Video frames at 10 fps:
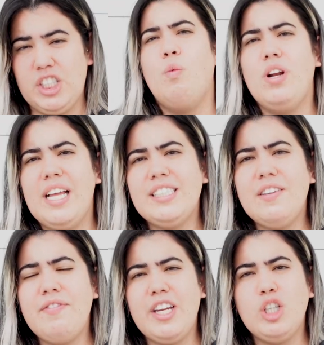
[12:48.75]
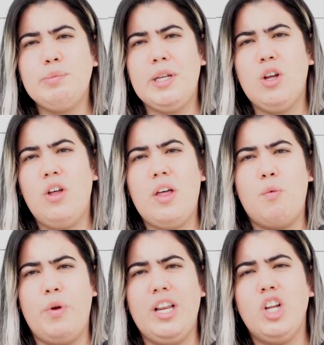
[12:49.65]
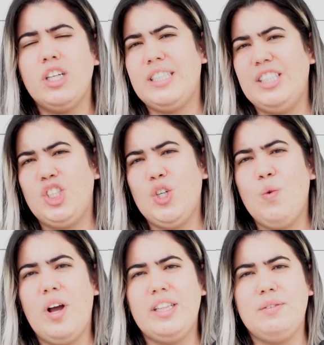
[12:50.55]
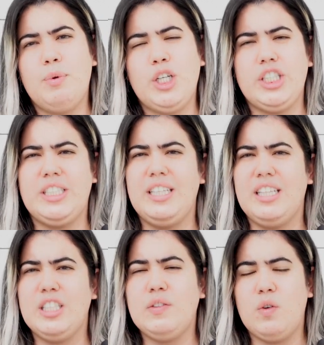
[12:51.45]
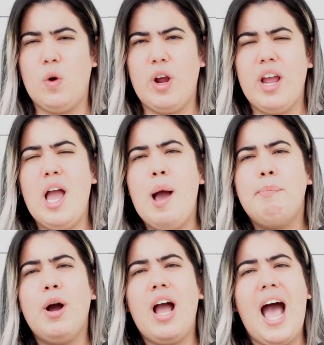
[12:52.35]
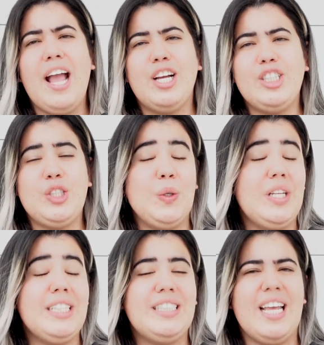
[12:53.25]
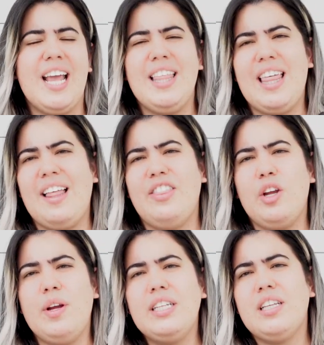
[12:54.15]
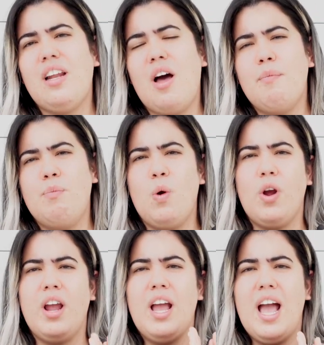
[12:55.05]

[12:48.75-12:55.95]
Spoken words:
We'll link some videos below that we looked into when purchasing this floor, but I could truly say that there is a lot more